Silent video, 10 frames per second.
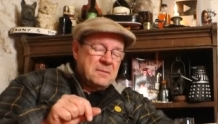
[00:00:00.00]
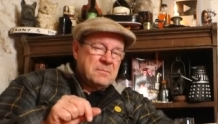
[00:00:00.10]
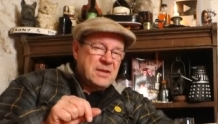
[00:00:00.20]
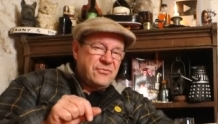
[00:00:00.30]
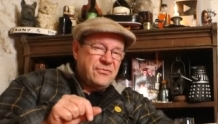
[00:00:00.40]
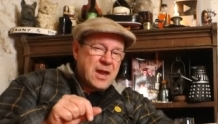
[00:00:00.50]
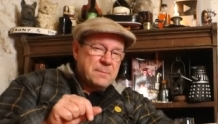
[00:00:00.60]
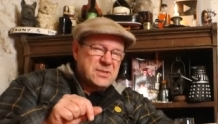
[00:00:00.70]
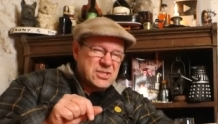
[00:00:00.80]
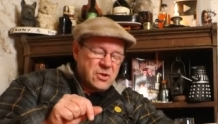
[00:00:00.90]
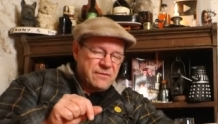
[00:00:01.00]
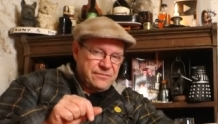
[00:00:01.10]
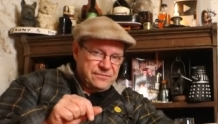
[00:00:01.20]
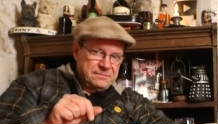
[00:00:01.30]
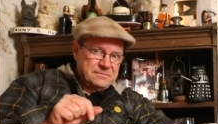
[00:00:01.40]
Mitfarb
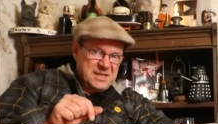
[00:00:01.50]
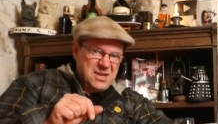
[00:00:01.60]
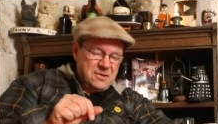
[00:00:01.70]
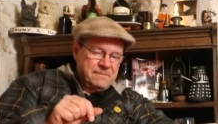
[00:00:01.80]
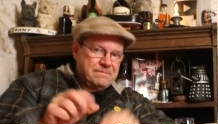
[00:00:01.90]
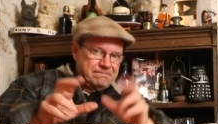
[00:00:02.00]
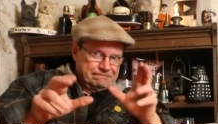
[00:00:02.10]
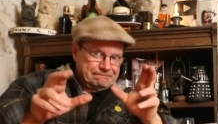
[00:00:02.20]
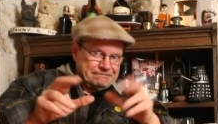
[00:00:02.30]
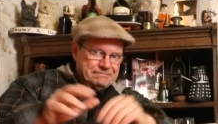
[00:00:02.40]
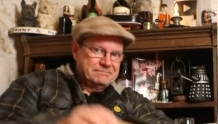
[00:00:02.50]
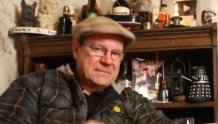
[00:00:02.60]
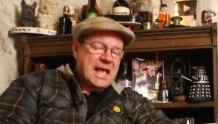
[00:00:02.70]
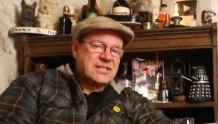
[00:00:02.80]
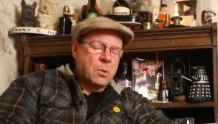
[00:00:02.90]
stuff, you know,
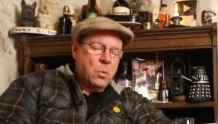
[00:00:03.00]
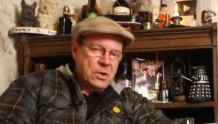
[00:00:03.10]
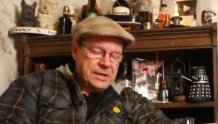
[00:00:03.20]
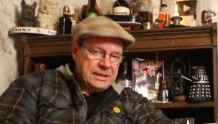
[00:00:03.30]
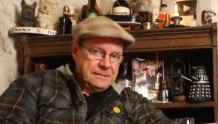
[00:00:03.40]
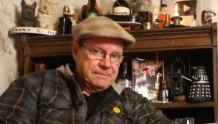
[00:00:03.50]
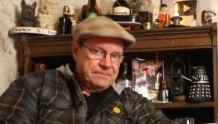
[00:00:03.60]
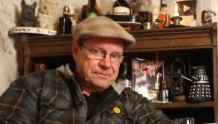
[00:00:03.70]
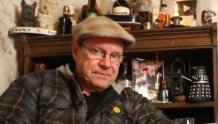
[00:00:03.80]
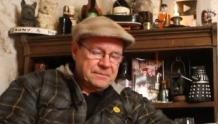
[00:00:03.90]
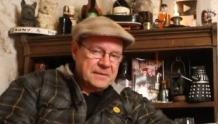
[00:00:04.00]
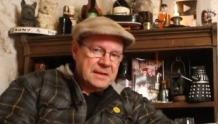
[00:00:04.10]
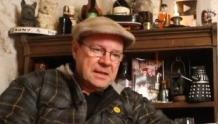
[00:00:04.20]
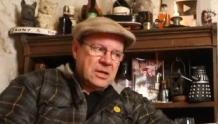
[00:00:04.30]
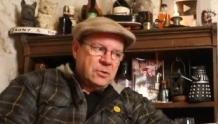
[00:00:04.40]
that's a warning.
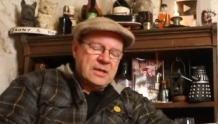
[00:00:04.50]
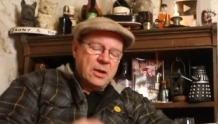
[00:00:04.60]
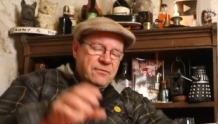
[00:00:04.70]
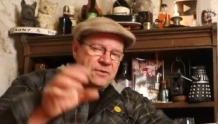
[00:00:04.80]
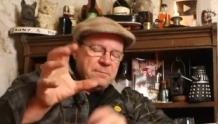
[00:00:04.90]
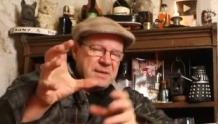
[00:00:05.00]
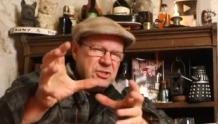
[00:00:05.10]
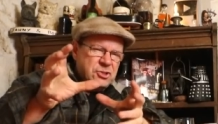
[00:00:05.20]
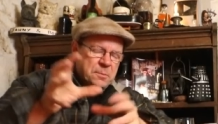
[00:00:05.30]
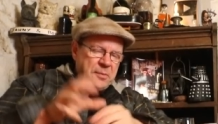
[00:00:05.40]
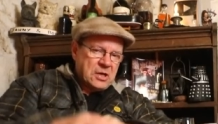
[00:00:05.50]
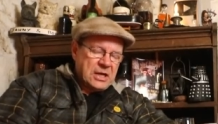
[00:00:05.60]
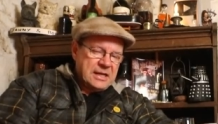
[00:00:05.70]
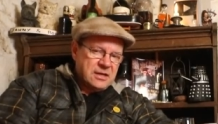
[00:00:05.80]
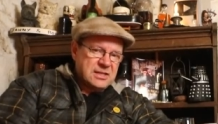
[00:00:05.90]
Look out for it being super
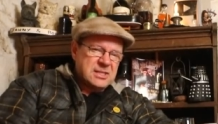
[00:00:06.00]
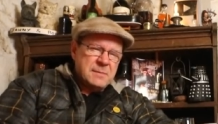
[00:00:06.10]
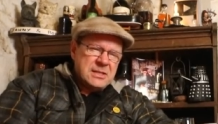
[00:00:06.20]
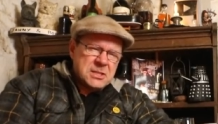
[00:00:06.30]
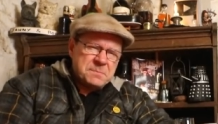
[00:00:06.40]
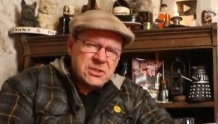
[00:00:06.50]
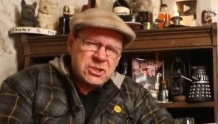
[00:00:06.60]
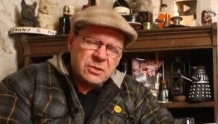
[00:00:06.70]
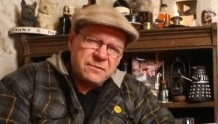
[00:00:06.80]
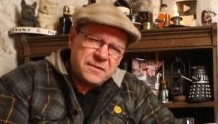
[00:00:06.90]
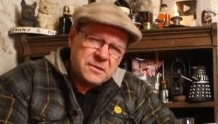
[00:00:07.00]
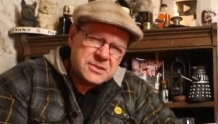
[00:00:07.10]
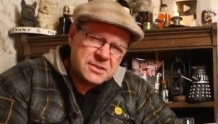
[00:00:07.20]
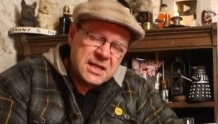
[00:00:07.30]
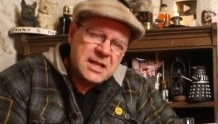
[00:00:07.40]
clear because it means it's been chill
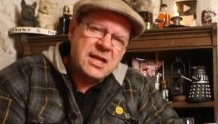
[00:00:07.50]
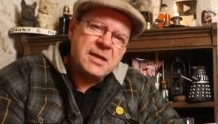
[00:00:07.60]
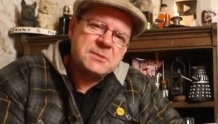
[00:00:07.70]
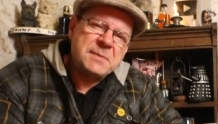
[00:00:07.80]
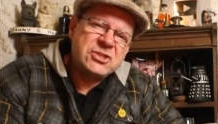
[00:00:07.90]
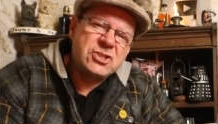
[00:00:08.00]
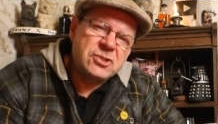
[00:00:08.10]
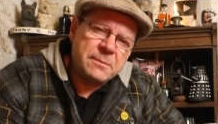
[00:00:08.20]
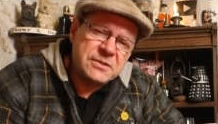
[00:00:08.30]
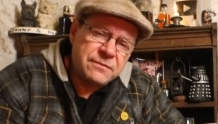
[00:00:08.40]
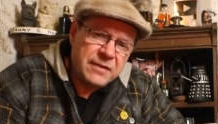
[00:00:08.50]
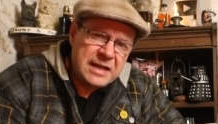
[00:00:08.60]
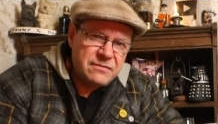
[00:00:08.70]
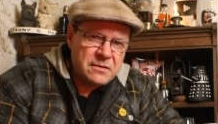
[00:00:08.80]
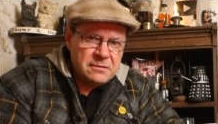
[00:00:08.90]
filtered. It's been stripped of
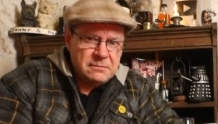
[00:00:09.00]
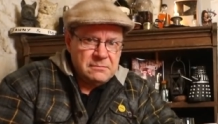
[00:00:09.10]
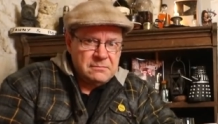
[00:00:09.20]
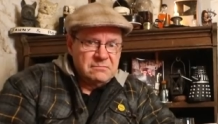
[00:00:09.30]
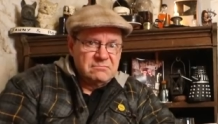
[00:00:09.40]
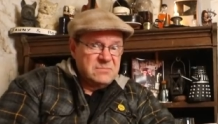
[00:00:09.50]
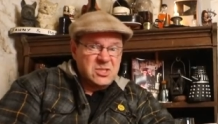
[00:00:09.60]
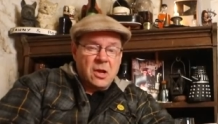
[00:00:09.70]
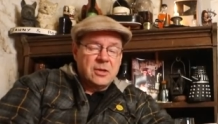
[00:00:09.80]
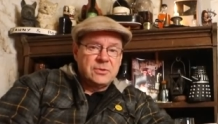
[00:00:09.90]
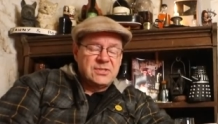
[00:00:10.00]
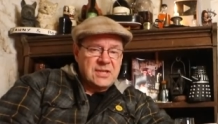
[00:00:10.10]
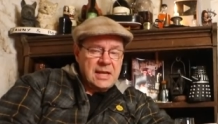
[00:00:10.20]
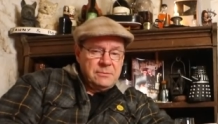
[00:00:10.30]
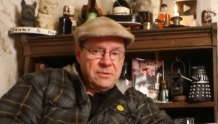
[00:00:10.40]
flavour. It's not a good
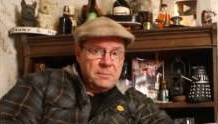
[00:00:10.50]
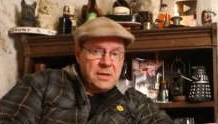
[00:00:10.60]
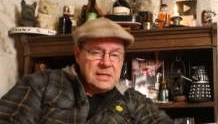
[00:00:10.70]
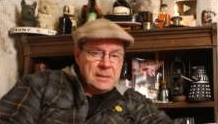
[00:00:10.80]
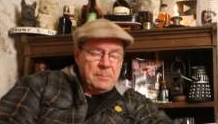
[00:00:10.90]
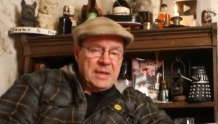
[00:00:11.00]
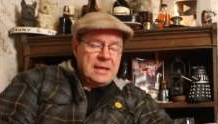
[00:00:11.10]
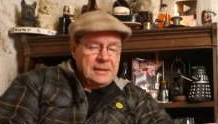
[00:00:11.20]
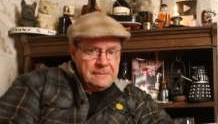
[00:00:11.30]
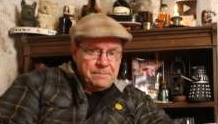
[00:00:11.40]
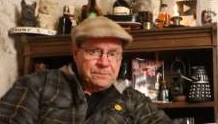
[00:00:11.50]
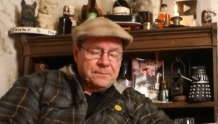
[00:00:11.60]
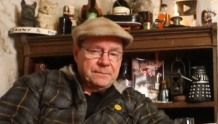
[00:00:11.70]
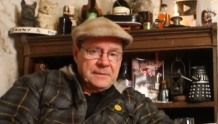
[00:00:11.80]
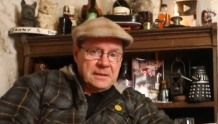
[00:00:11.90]
sign with the money you're paying.
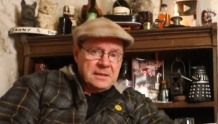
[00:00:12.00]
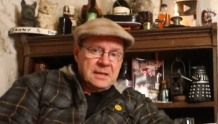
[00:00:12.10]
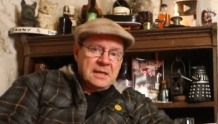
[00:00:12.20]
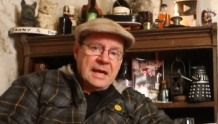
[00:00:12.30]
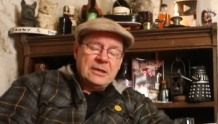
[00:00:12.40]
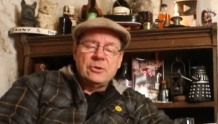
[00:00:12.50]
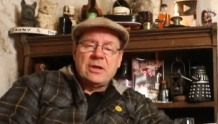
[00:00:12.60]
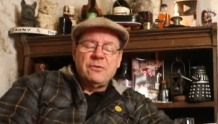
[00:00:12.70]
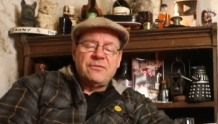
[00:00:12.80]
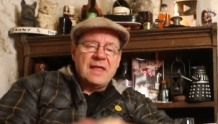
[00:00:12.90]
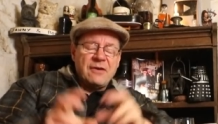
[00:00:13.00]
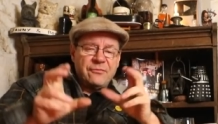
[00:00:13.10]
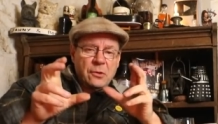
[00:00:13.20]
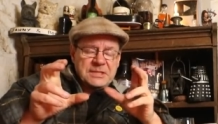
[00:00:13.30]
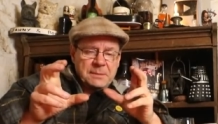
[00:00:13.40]
And look out for that
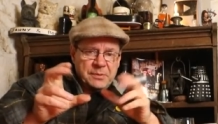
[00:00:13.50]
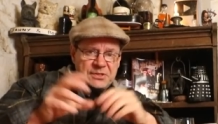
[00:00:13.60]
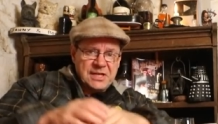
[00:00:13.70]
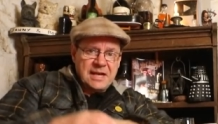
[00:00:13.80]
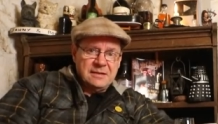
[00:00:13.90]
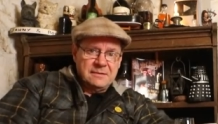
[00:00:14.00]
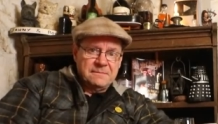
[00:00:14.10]
40%